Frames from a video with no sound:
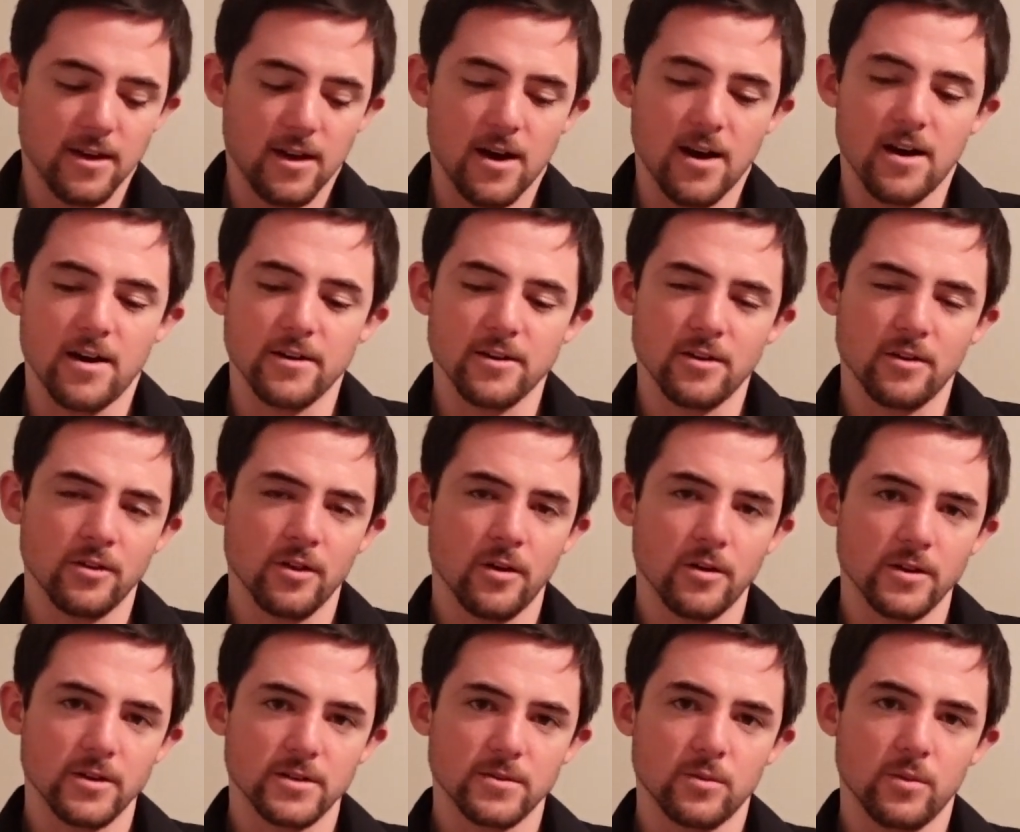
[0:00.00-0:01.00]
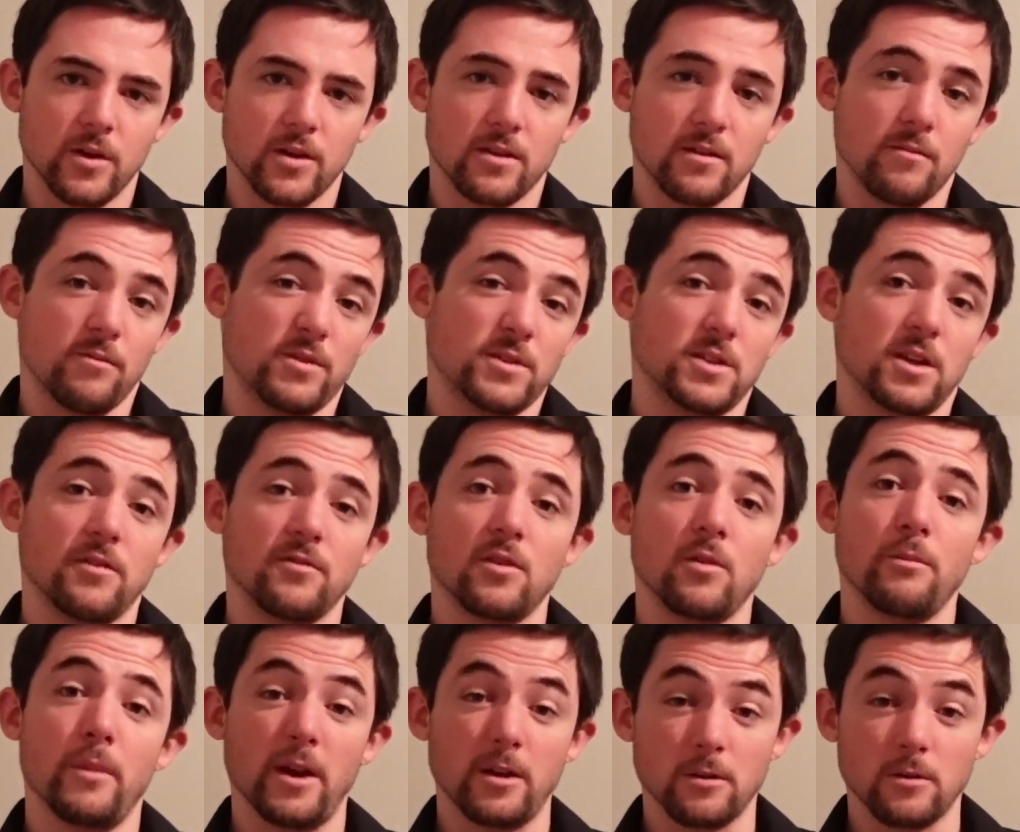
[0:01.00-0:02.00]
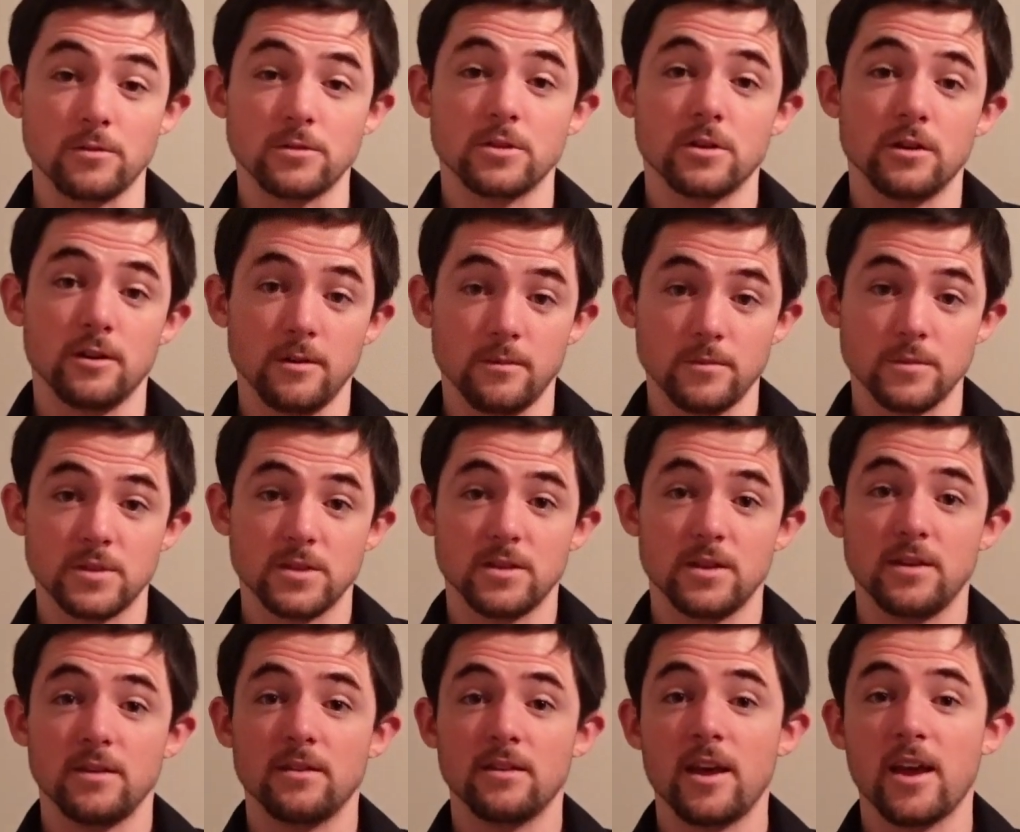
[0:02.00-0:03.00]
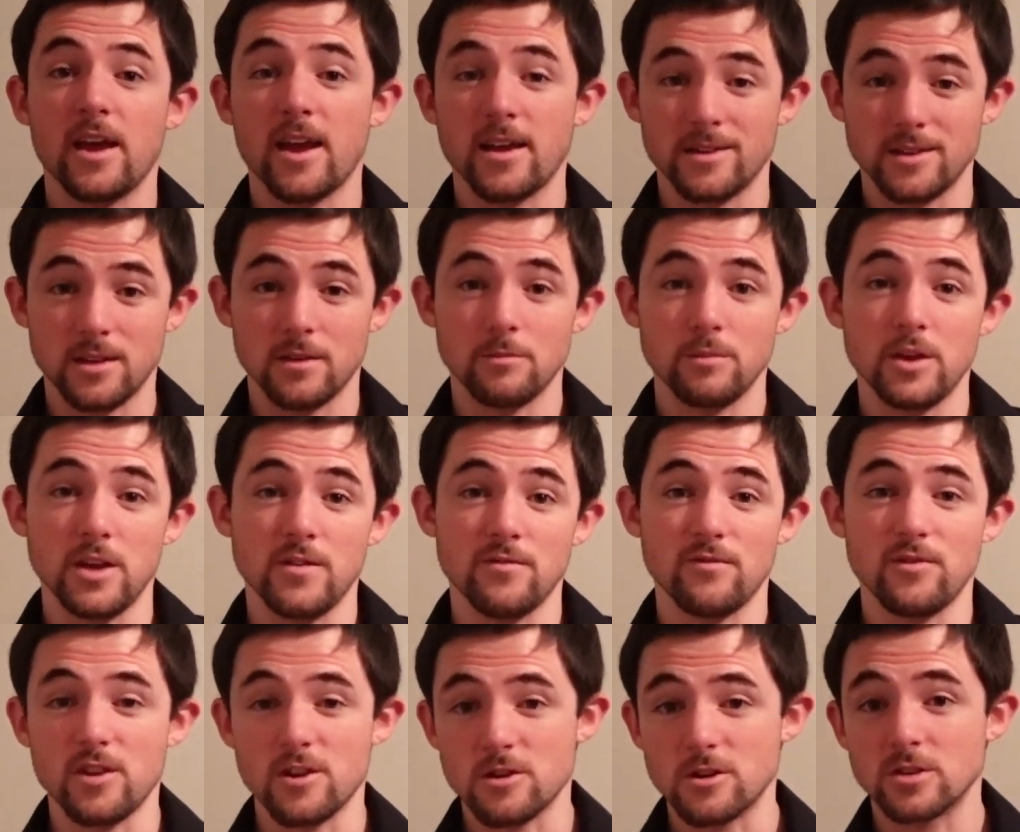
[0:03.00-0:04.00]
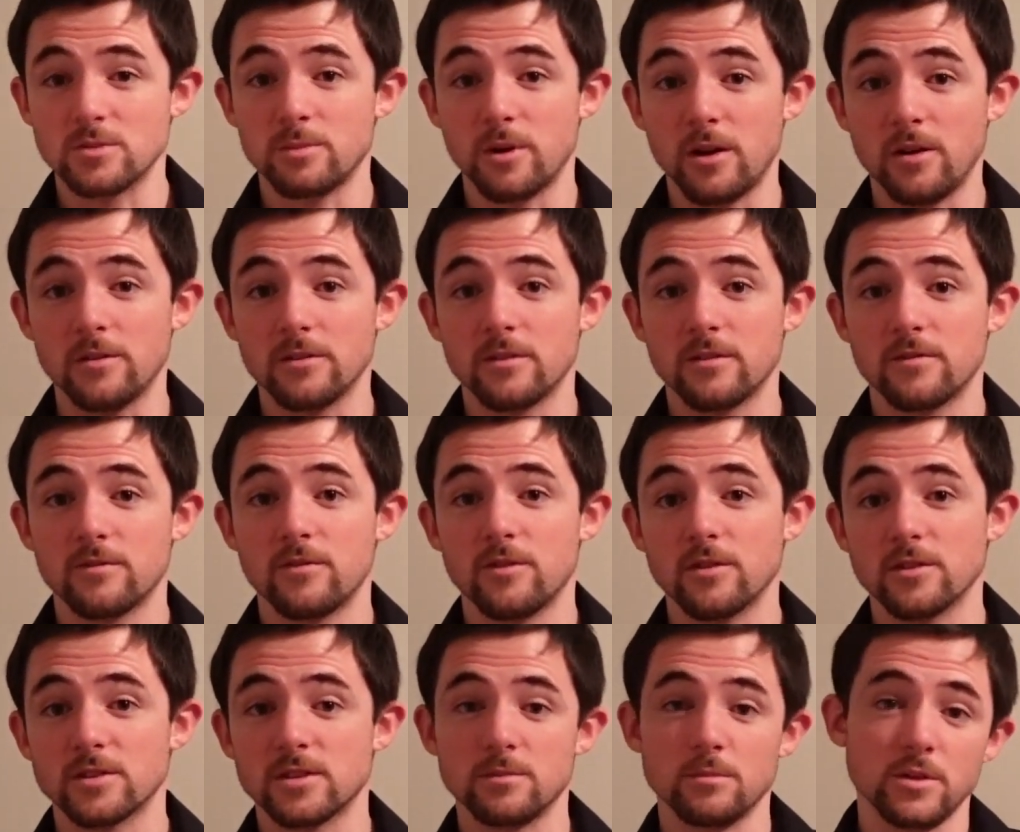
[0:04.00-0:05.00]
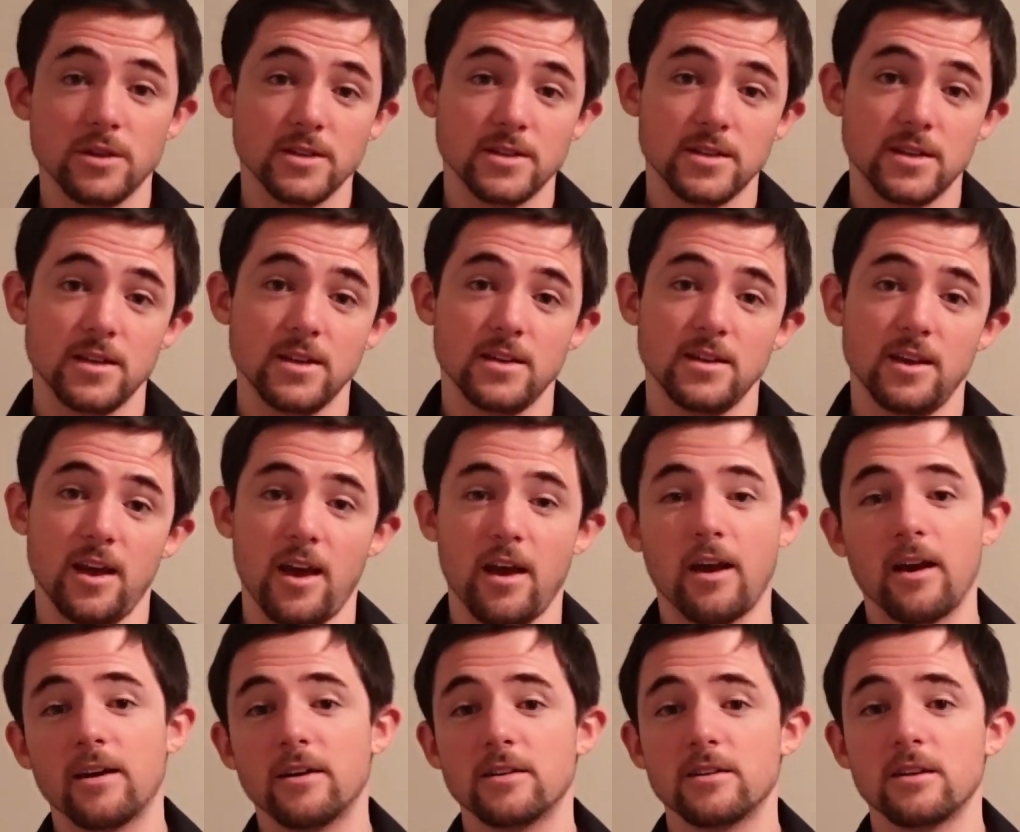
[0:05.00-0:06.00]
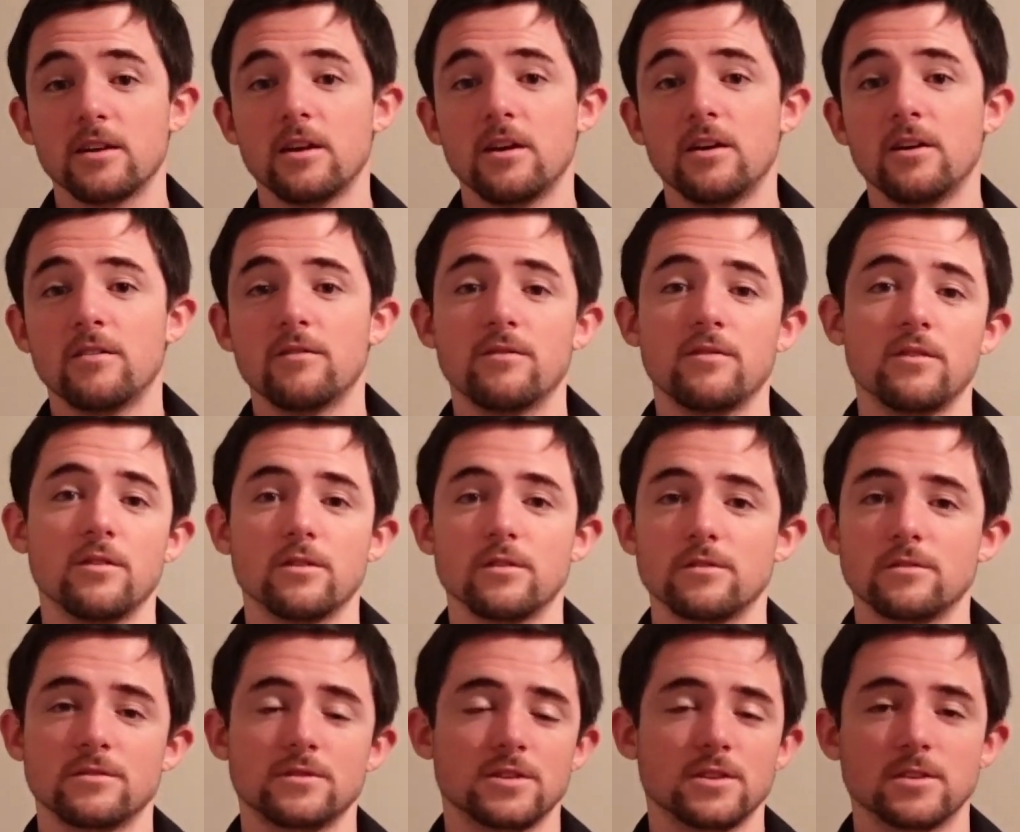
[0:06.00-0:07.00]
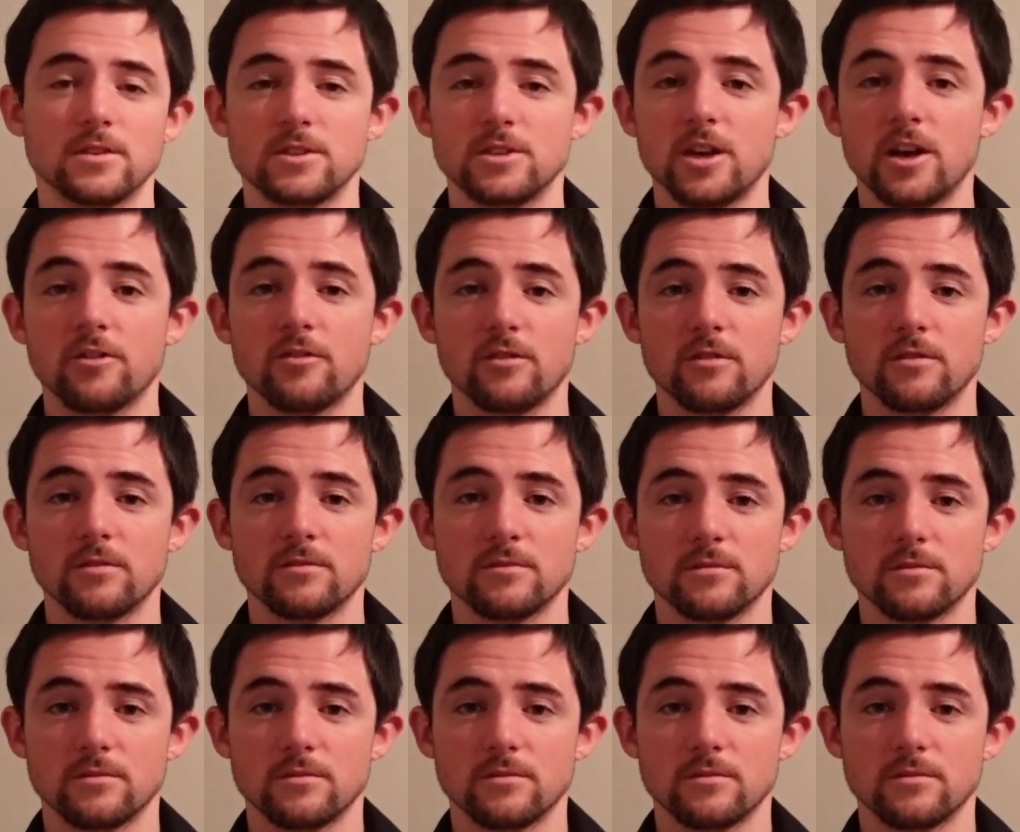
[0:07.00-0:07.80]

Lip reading: You'll notice with several medical terms, they end up being fingerspelled for simplicity and for just general